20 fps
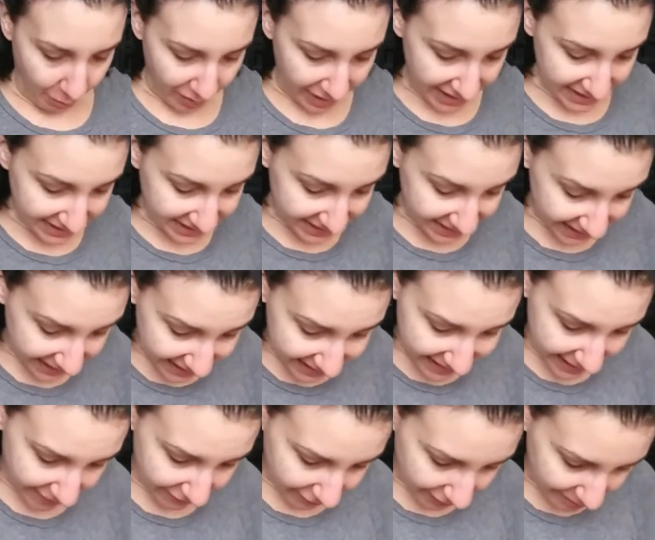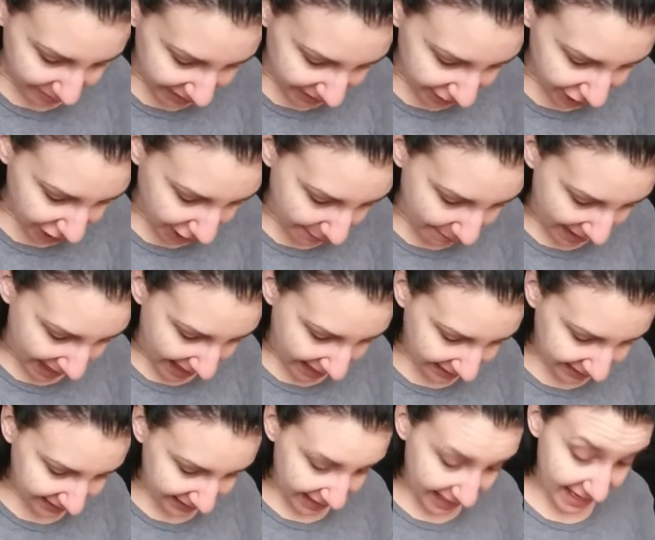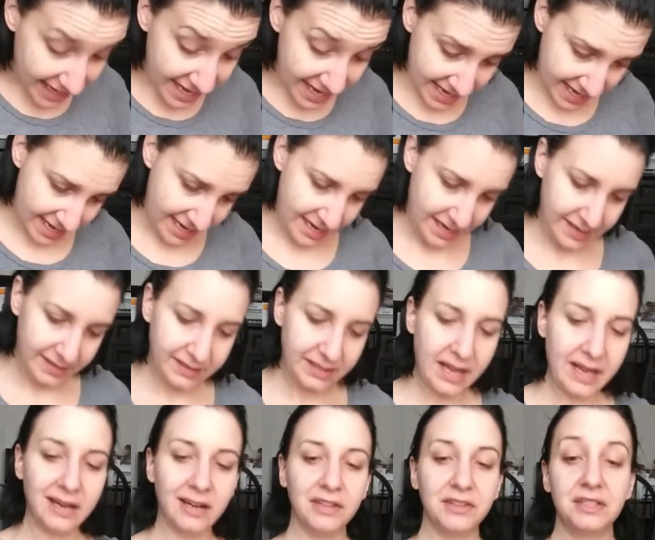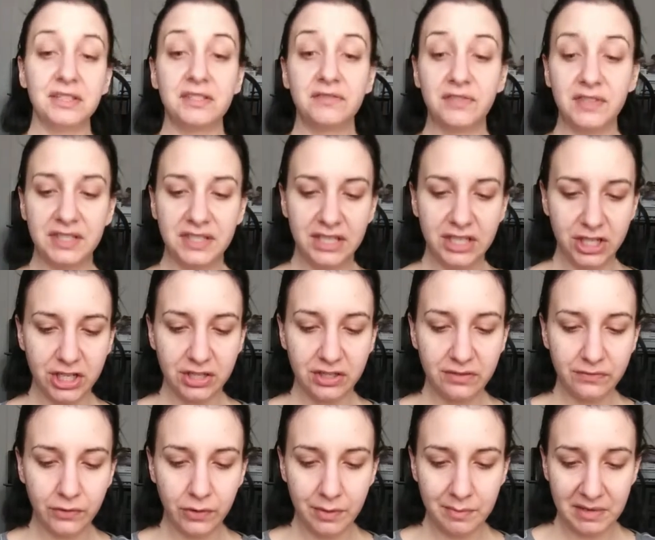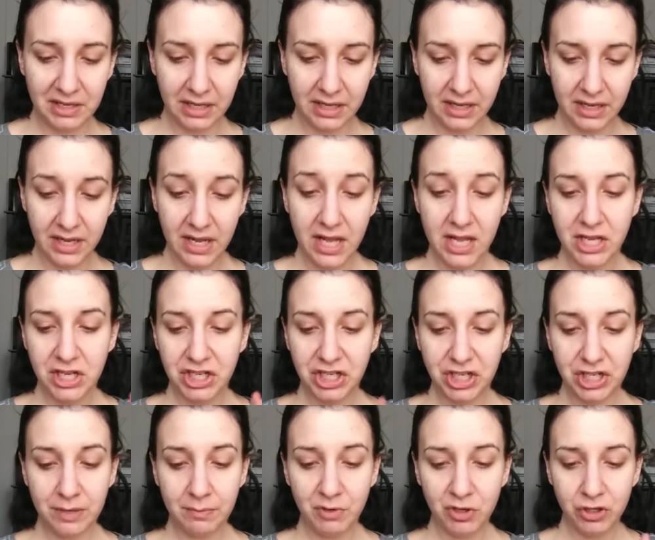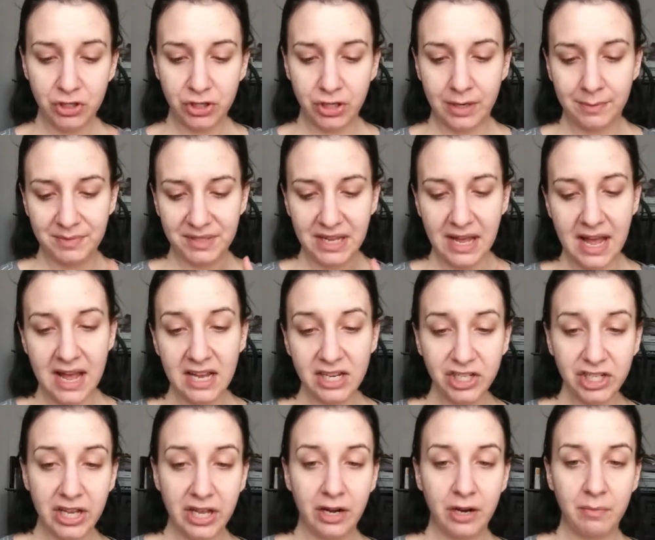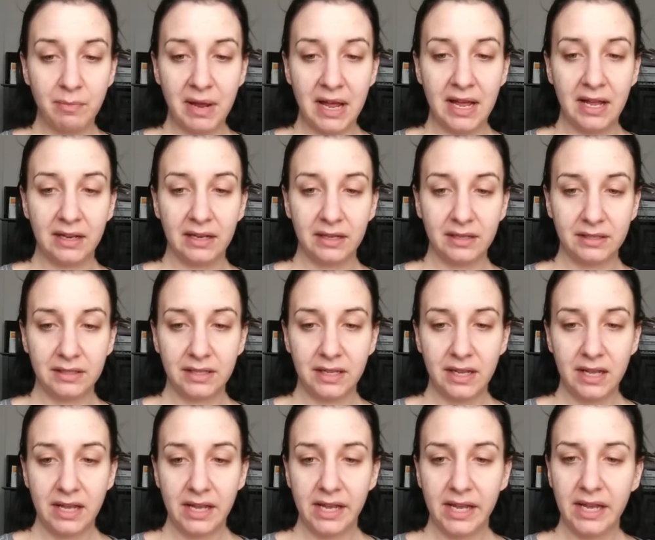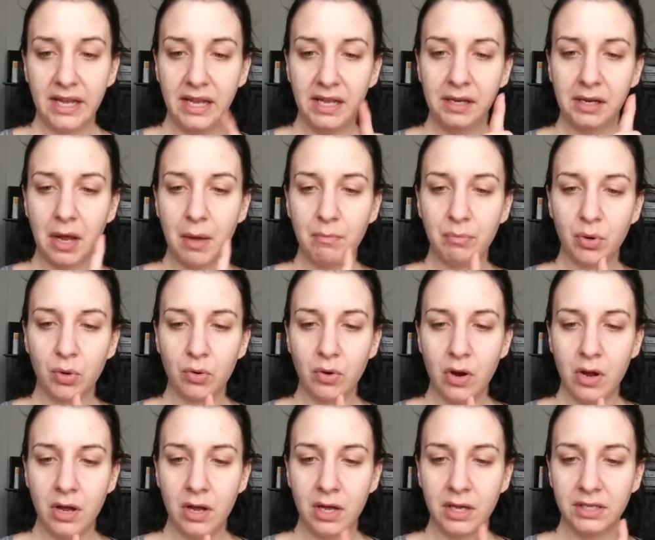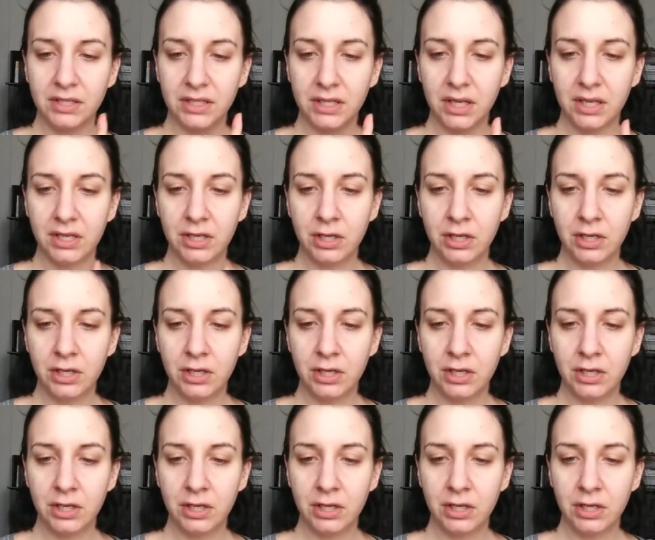What I did get from TJ Maxx is, I got this Physicians Formula Shimmer Strips eyeshadow palette. in bronze